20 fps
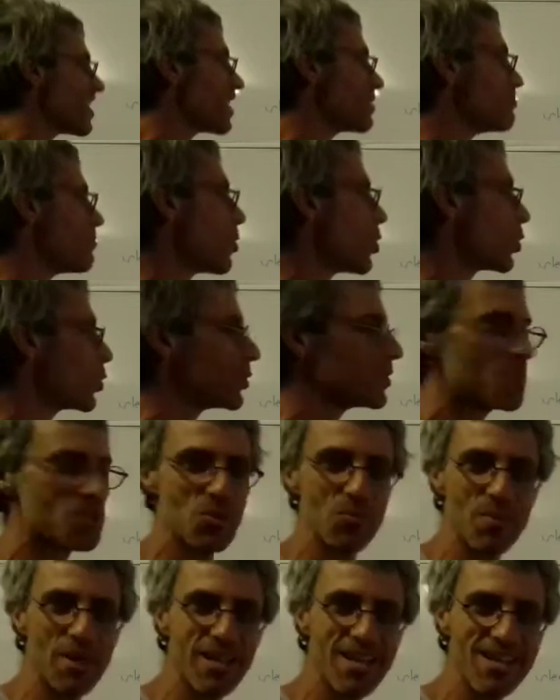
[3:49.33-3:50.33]
that I borrowed
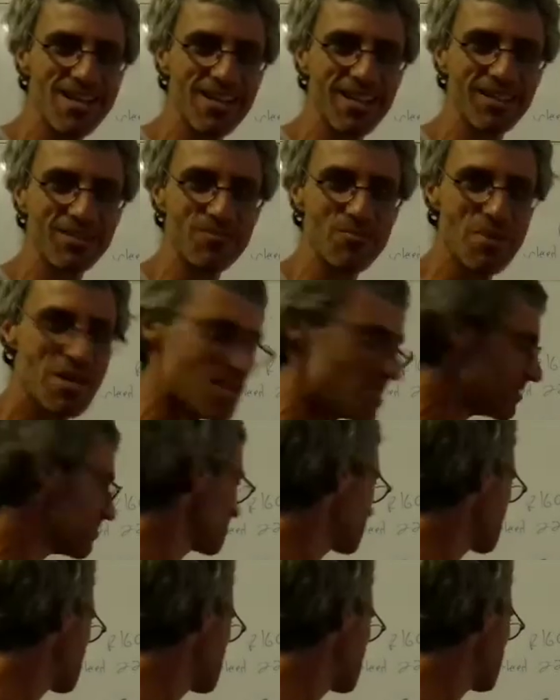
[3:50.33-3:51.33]
in the beginning, P.
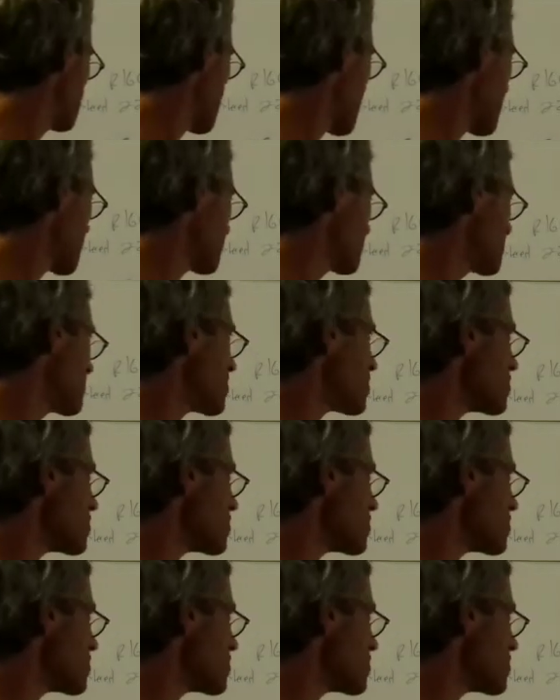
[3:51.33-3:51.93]
Okay?